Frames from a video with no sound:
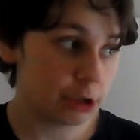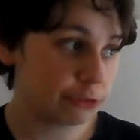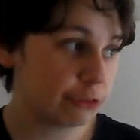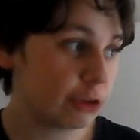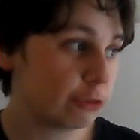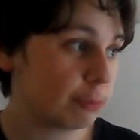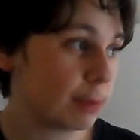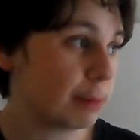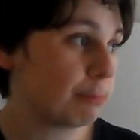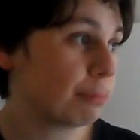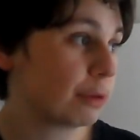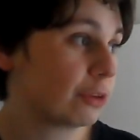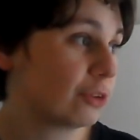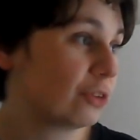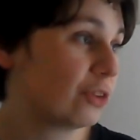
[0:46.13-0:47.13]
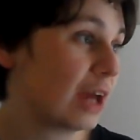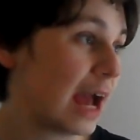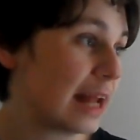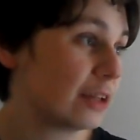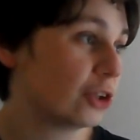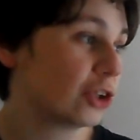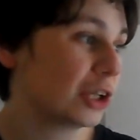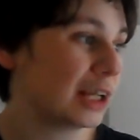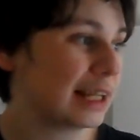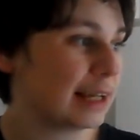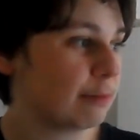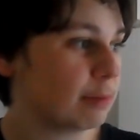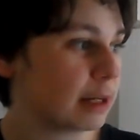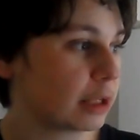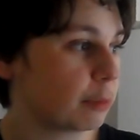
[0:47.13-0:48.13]
does this mean
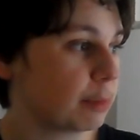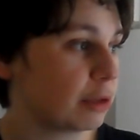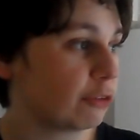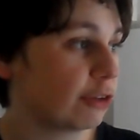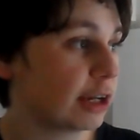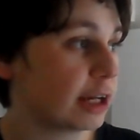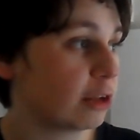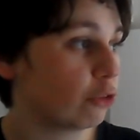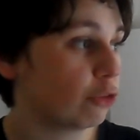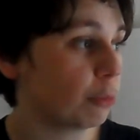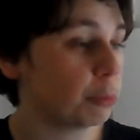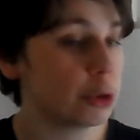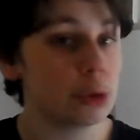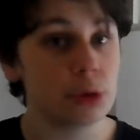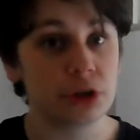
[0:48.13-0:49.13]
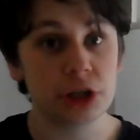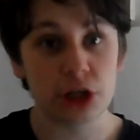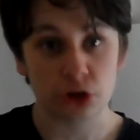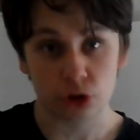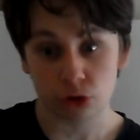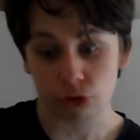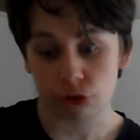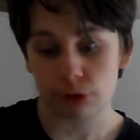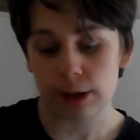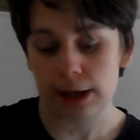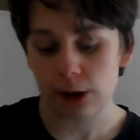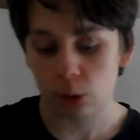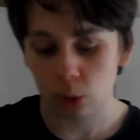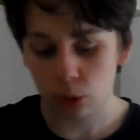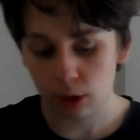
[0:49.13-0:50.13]
potentially we're going to be seeing some new additions to
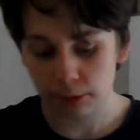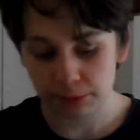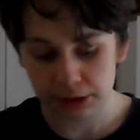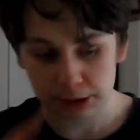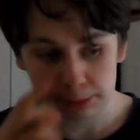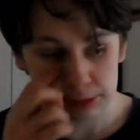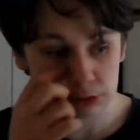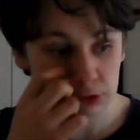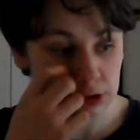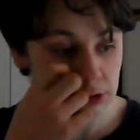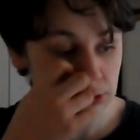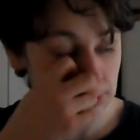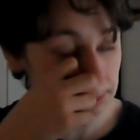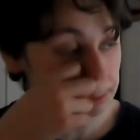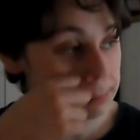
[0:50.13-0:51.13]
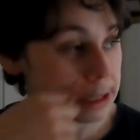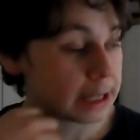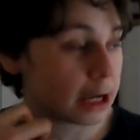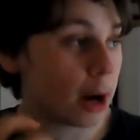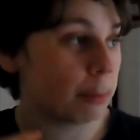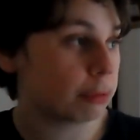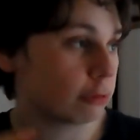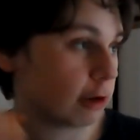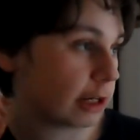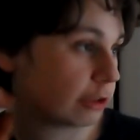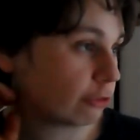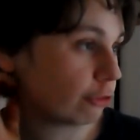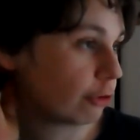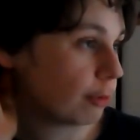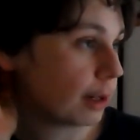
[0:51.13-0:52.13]
it, or are we going to be seeing some big
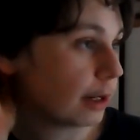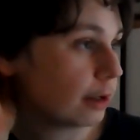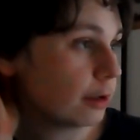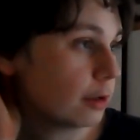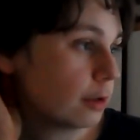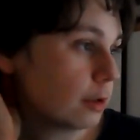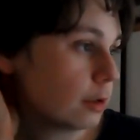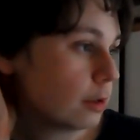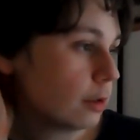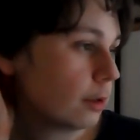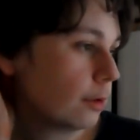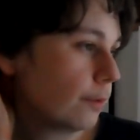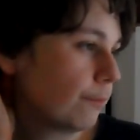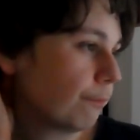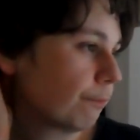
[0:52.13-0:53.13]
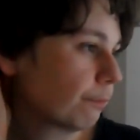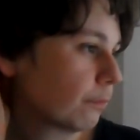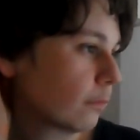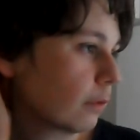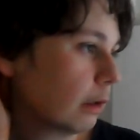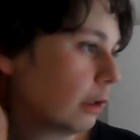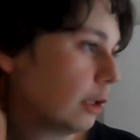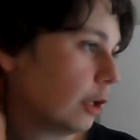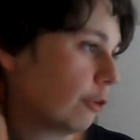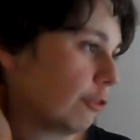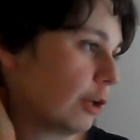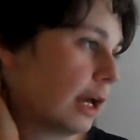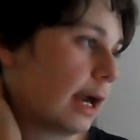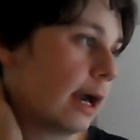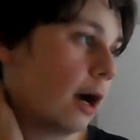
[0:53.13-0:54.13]
upgrades to it
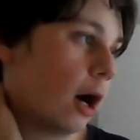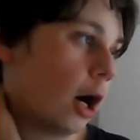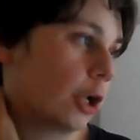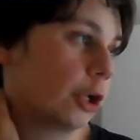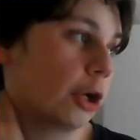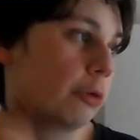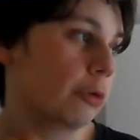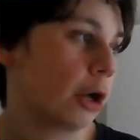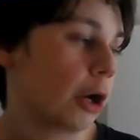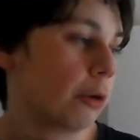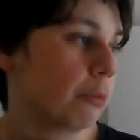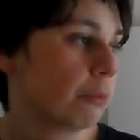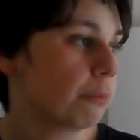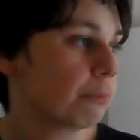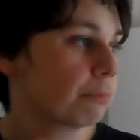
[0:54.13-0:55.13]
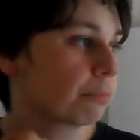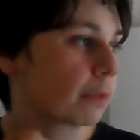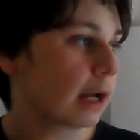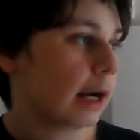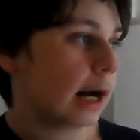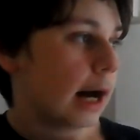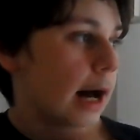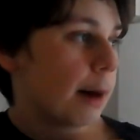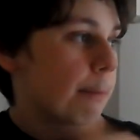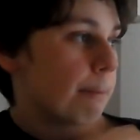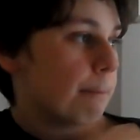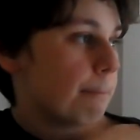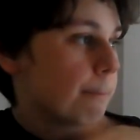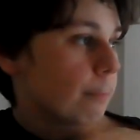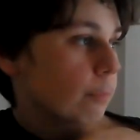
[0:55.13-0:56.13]
this year? I don't
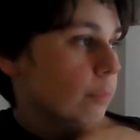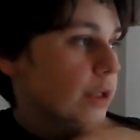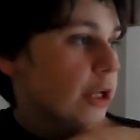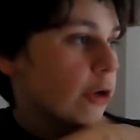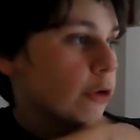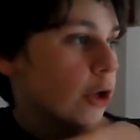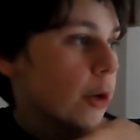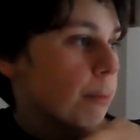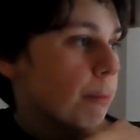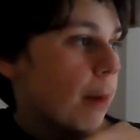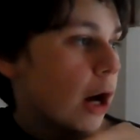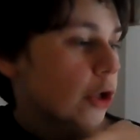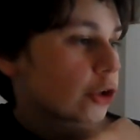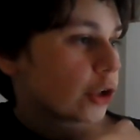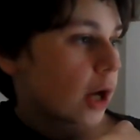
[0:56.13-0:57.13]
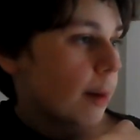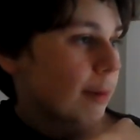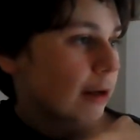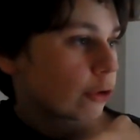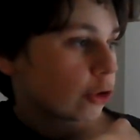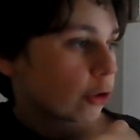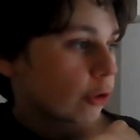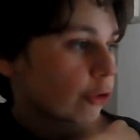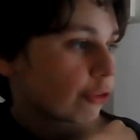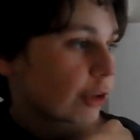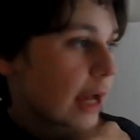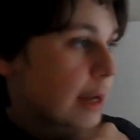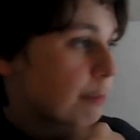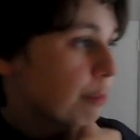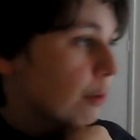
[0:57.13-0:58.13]
know. We don't know much about Jungle
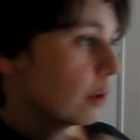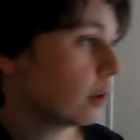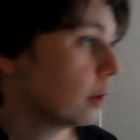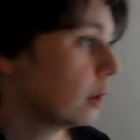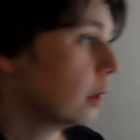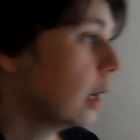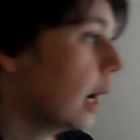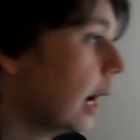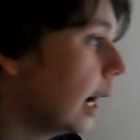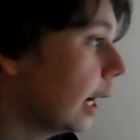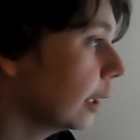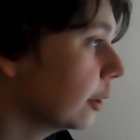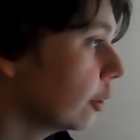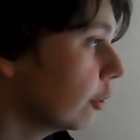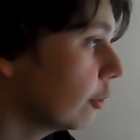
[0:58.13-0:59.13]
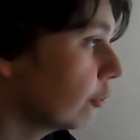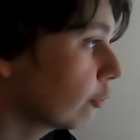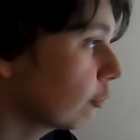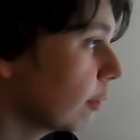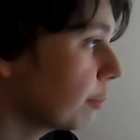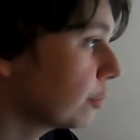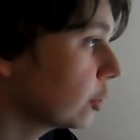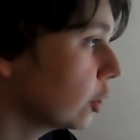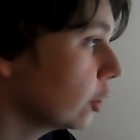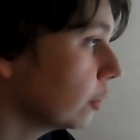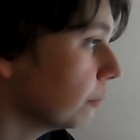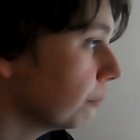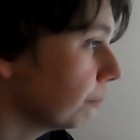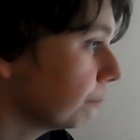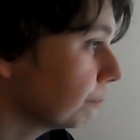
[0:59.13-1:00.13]
Escape.
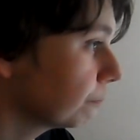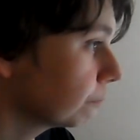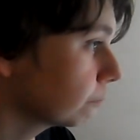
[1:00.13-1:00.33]
Description